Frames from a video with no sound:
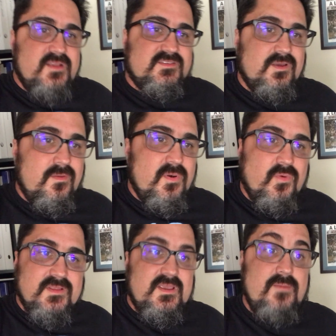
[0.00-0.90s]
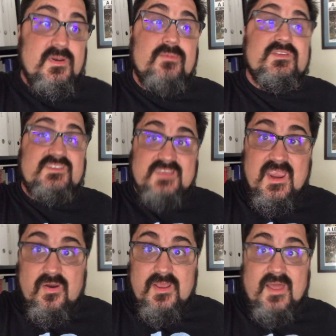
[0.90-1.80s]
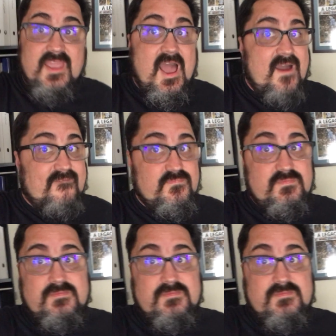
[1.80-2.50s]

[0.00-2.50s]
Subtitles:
And so, but it was scary. Like I